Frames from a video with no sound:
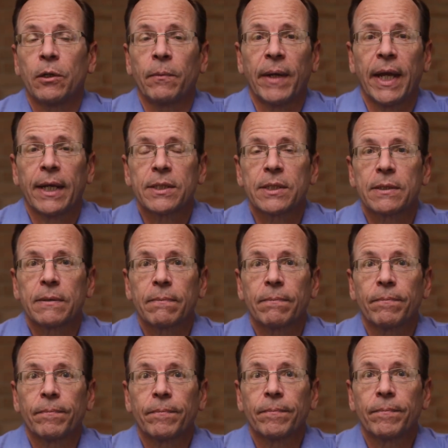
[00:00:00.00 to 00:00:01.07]
their demands.
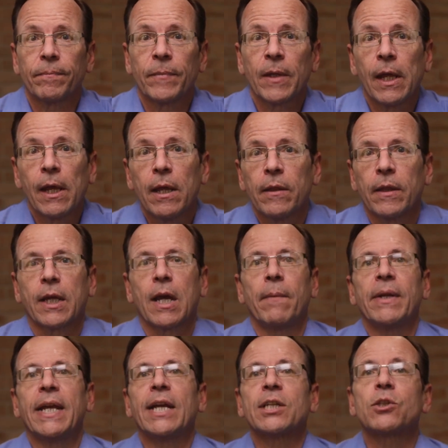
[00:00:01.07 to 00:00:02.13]
The
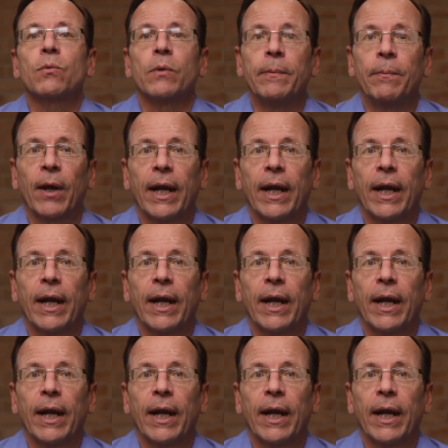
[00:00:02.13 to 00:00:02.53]
company has 3